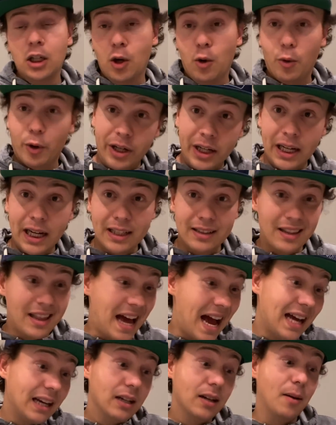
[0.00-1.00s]
we're going to get
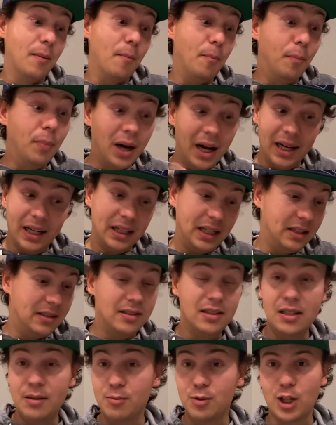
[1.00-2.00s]
that. But it
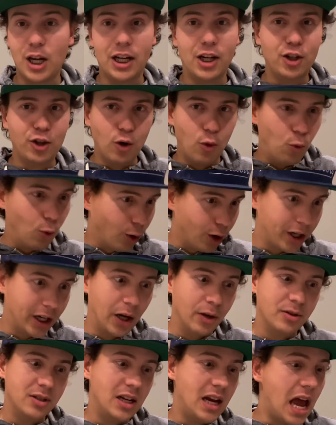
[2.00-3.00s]
seems like the
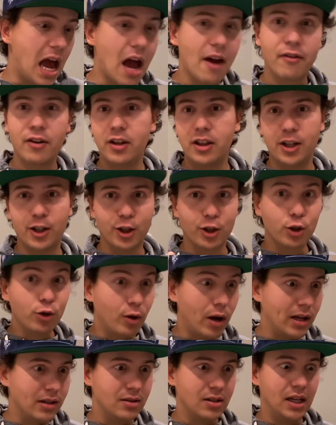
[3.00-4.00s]
workouts and everything are
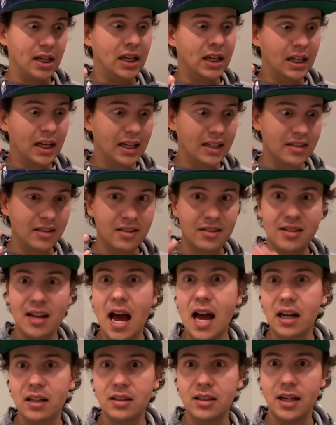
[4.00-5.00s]
translating
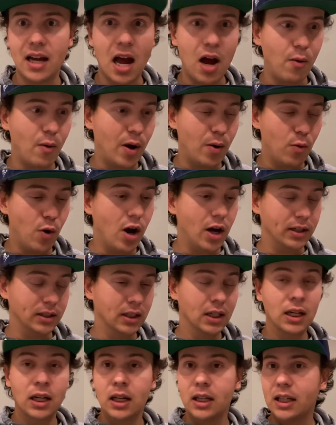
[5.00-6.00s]
exactly how I want.
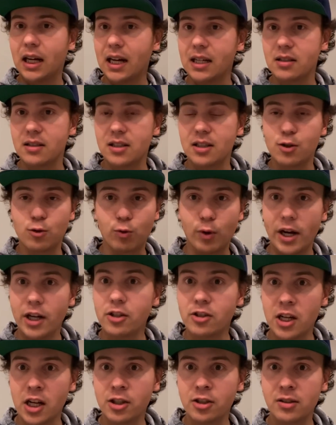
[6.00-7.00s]
Guys, this range
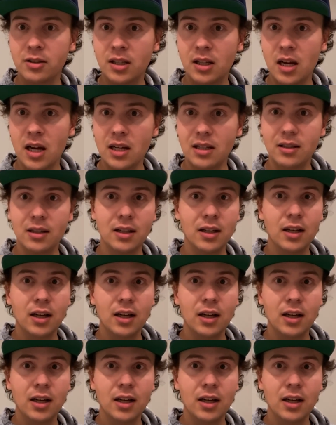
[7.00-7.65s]
session tonight,